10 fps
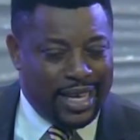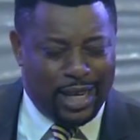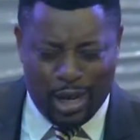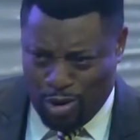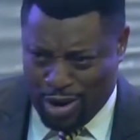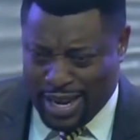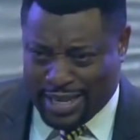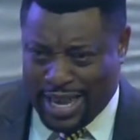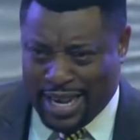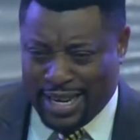Do you
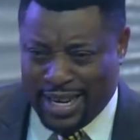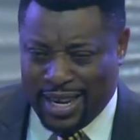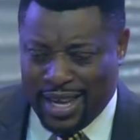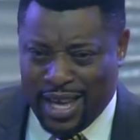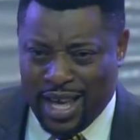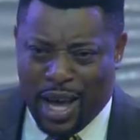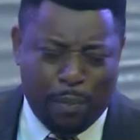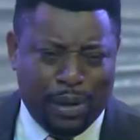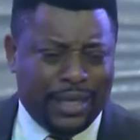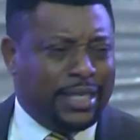understand?
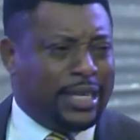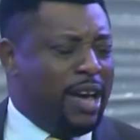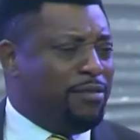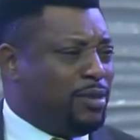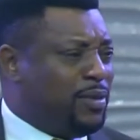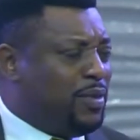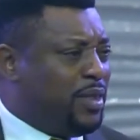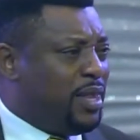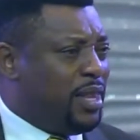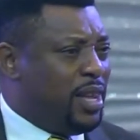It pleases heaven.
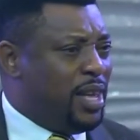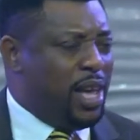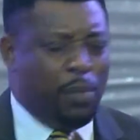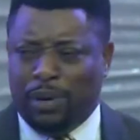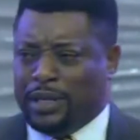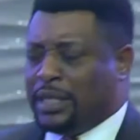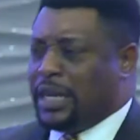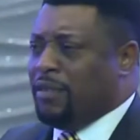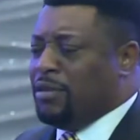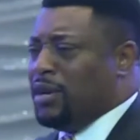It pleases
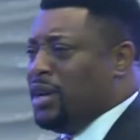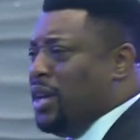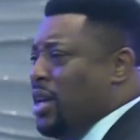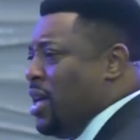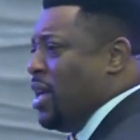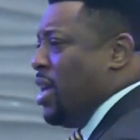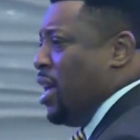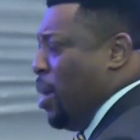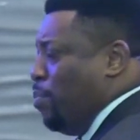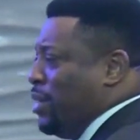heaven.
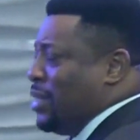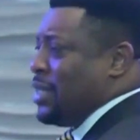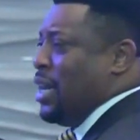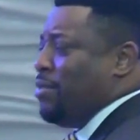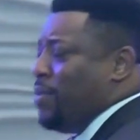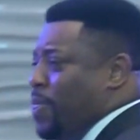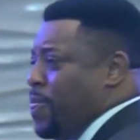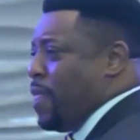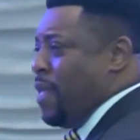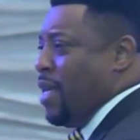It pleases heaven.
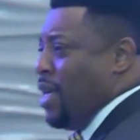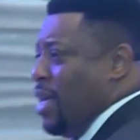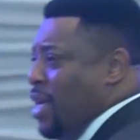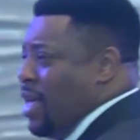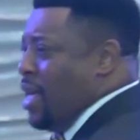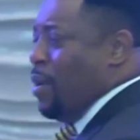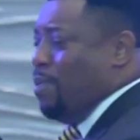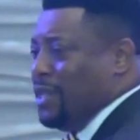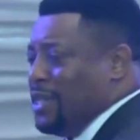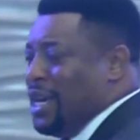It
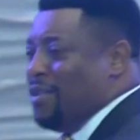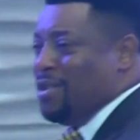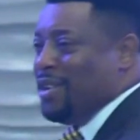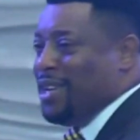pleases heaven.